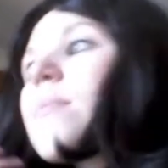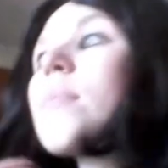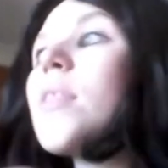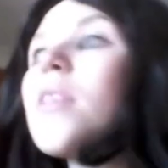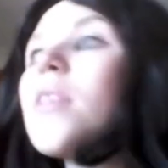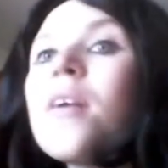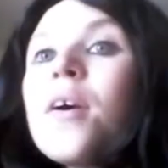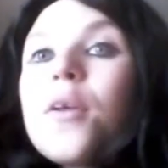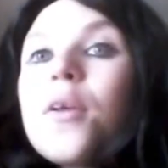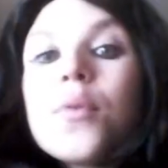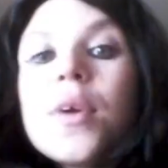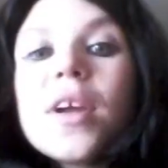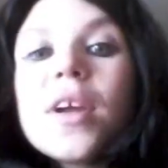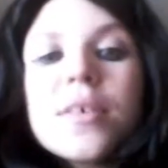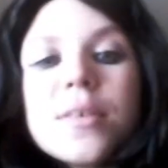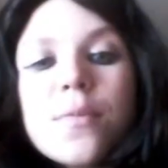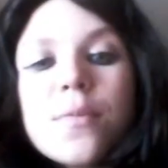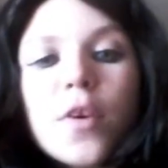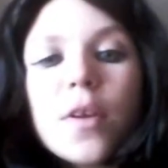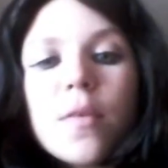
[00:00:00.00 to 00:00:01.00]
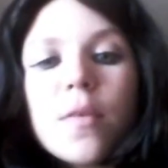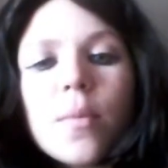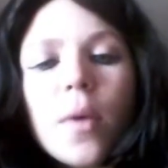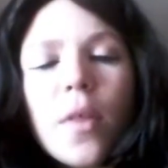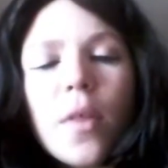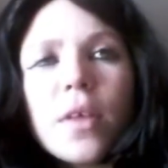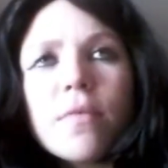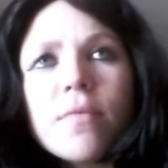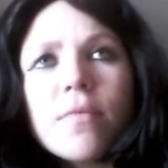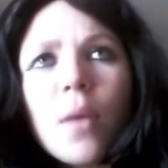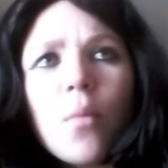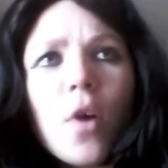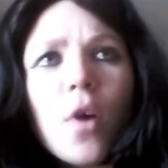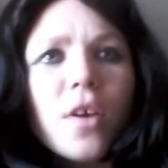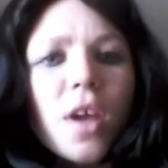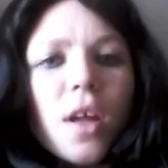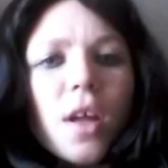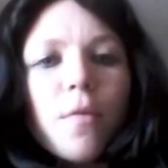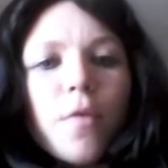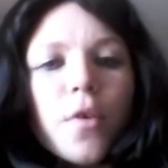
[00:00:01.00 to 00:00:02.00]
right, 3 girls in front of him, I think they
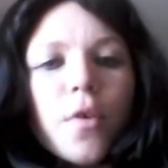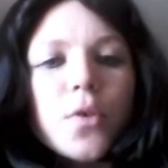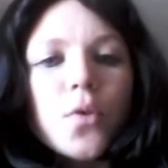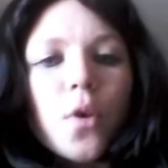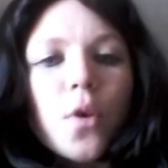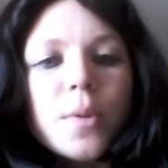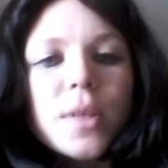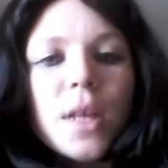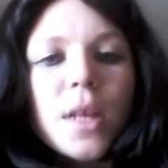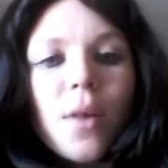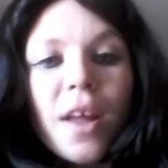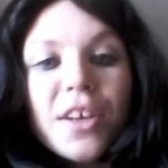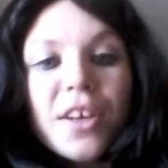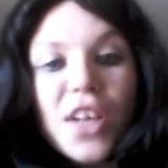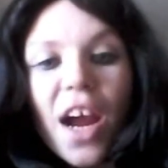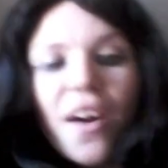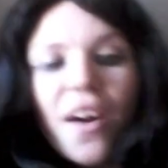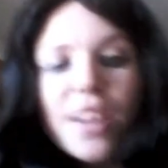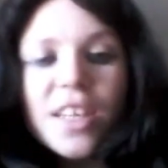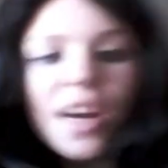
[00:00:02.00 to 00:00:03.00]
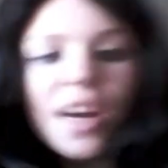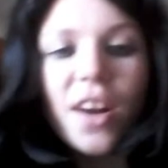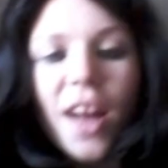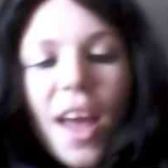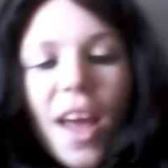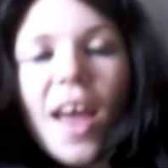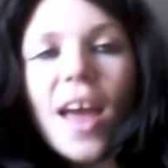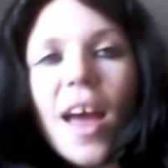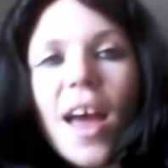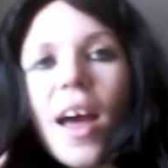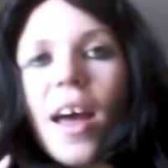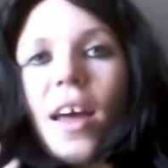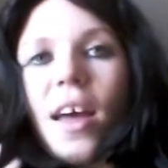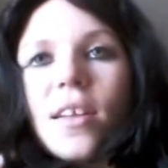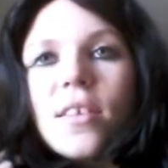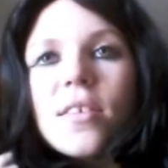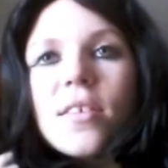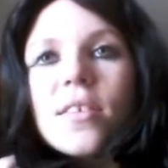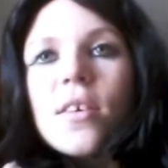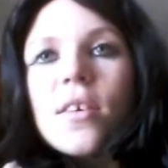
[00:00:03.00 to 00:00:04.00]
weren't getting photo ops, and they were like, "Jared, Jared,"
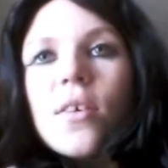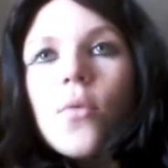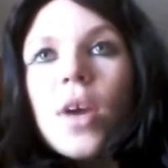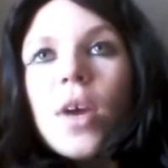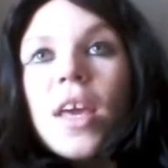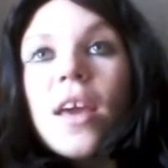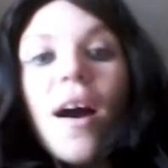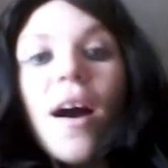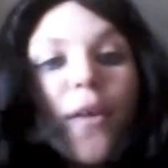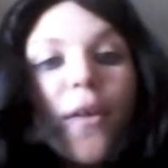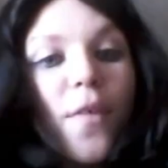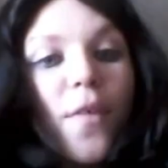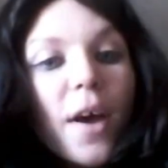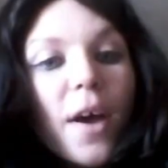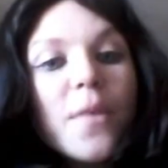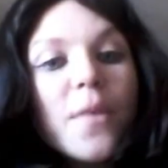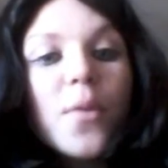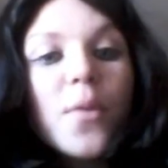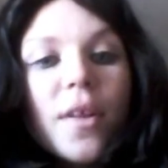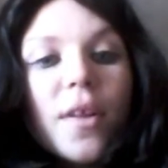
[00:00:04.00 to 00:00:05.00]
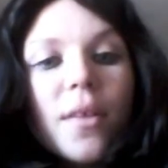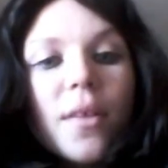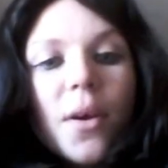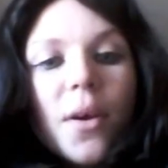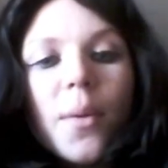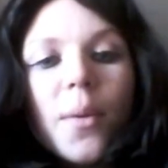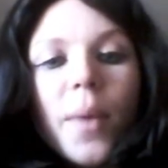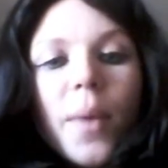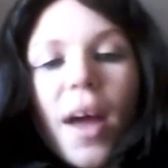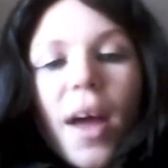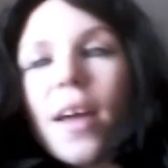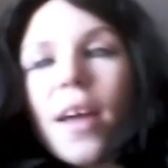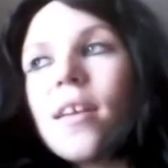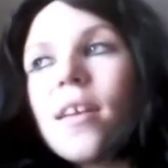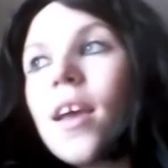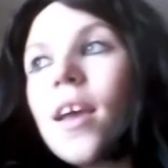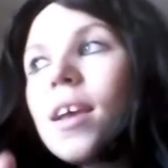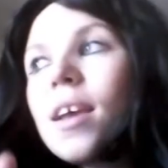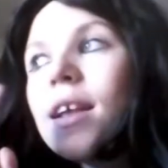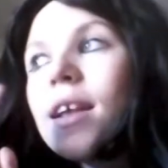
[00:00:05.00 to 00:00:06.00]
and he high-fived one of them, and
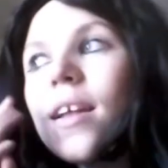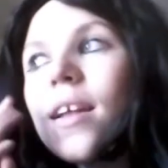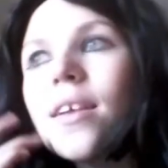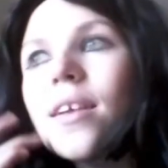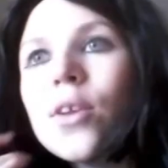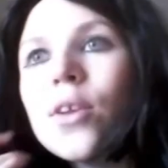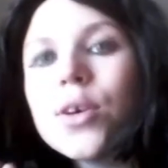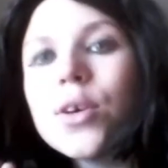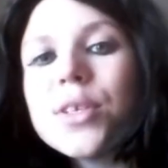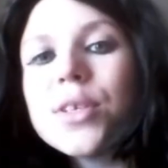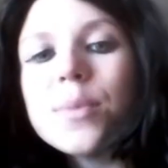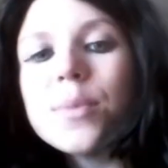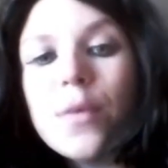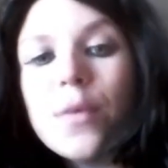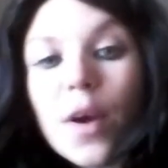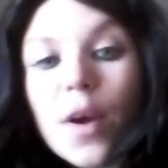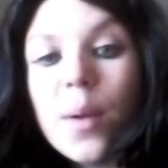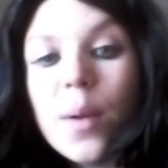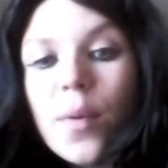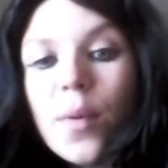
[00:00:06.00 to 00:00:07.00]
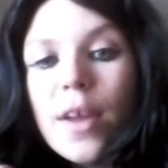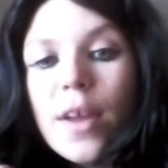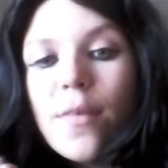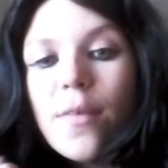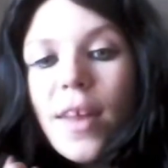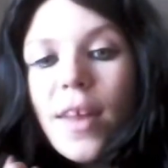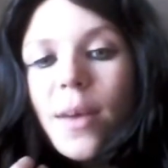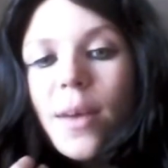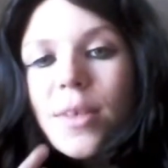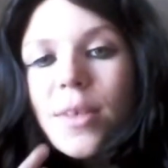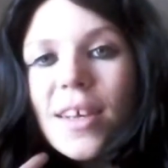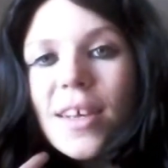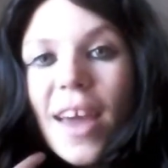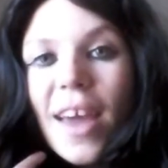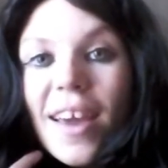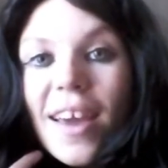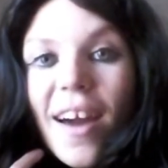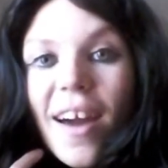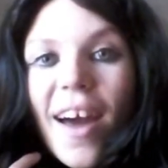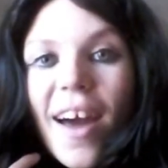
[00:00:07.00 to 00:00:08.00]
he like looked at me very briefly and was like,
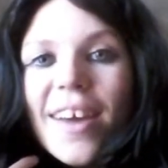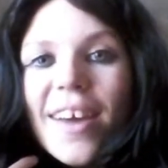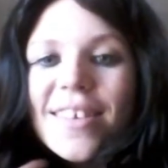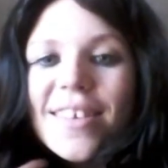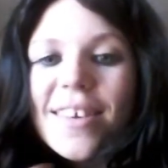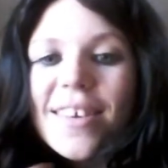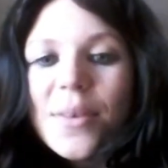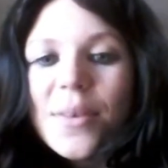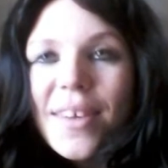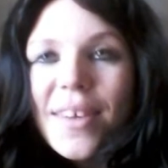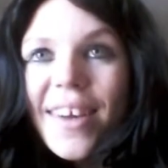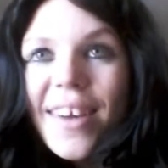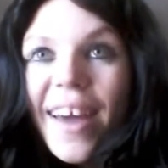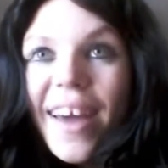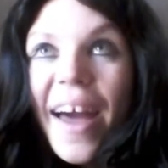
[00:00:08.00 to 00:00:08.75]
"Hey guys," and I was like,